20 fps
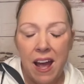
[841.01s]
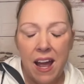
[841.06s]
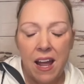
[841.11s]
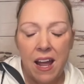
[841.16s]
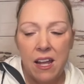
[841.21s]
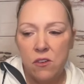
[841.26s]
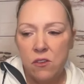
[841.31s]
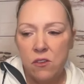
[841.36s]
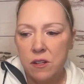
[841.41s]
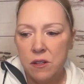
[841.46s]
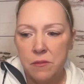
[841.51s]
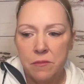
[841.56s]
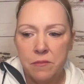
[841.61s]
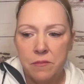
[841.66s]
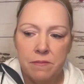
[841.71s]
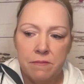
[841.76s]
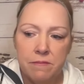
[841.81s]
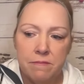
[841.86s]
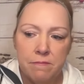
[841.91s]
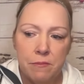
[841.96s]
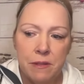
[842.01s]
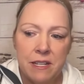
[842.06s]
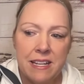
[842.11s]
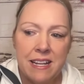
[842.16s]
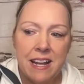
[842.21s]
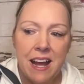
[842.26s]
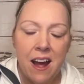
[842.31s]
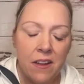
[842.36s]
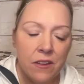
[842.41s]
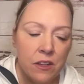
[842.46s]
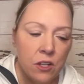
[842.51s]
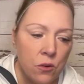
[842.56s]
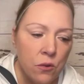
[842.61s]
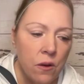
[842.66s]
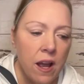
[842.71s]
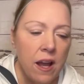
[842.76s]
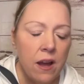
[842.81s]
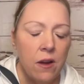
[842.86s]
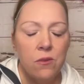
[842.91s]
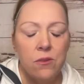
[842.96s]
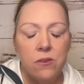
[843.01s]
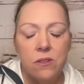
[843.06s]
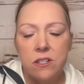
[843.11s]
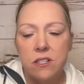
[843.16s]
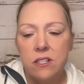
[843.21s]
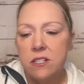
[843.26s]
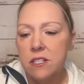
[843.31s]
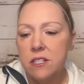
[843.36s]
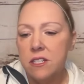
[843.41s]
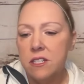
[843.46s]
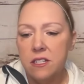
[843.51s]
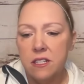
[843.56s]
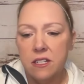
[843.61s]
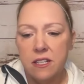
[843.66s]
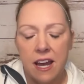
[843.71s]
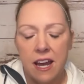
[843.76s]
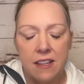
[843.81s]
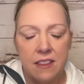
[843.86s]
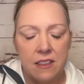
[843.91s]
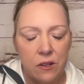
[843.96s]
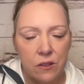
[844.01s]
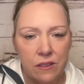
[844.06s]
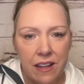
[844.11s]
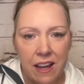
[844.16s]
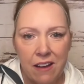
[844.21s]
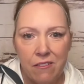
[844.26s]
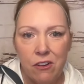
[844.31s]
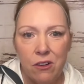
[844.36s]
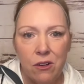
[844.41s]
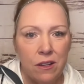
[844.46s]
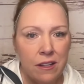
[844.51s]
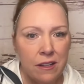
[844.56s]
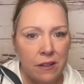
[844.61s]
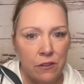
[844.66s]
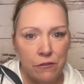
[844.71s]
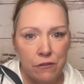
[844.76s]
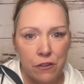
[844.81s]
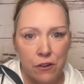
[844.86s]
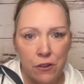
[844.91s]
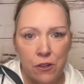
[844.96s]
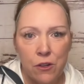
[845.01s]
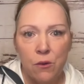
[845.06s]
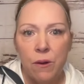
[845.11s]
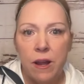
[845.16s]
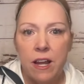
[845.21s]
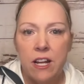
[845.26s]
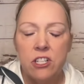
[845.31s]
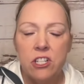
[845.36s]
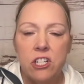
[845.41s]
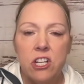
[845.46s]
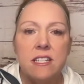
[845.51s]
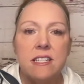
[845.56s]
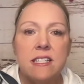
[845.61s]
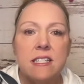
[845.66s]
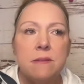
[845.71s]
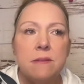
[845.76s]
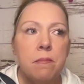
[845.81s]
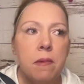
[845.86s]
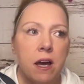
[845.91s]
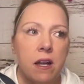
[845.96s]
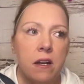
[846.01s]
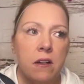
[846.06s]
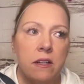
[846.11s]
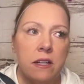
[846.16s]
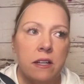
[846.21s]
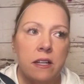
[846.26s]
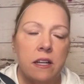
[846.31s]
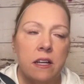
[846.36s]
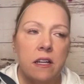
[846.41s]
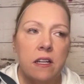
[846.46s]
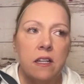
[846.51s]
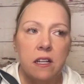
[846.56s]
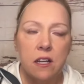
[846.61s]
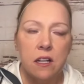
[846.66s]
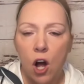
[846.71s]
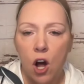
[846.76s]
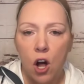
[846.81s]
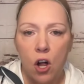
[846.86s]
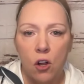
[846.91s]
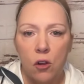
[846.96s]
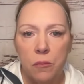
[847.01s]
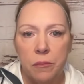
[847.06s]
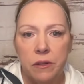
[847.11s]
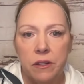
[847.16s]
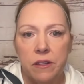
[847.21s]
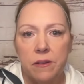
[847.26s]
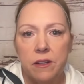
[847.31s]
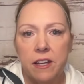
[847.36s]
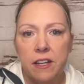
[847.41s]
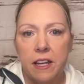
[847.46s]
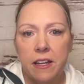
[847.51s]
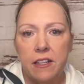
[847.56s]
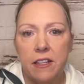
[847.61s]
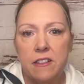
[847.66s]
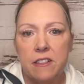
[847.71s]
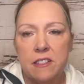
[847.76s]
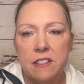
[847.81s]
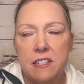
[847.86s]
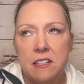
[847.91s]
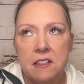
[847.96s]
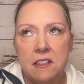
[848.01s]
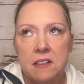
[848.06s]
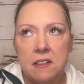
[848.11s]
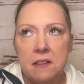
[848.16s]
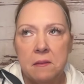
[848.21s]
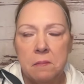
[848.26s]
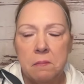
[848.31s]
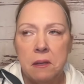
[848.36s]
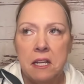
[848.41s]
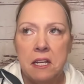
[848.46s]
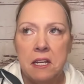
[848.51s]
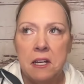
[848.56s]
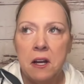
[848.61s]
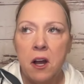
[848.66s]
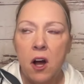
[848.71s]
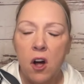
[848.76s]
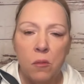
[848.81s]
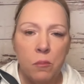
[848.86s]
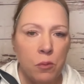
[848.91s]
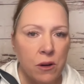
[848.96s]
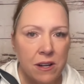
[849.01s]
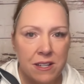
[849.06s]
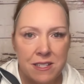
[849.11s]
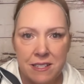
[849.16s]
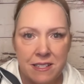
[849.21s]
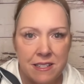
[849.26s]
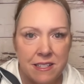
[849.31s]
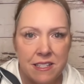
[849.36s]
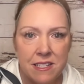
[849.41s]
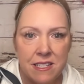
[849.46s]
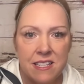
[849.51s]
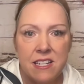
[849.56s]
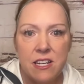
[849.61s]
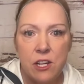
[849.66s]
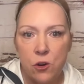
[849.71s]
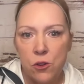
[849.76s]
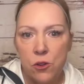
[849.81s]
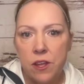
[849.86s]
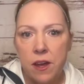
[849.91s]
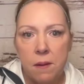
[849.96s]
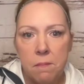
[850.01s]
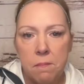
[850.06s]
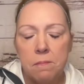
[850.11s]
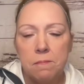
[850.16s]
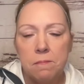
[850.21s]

you can be on the ground at their level, a little further away, just modeling calm and being a calm presence near them.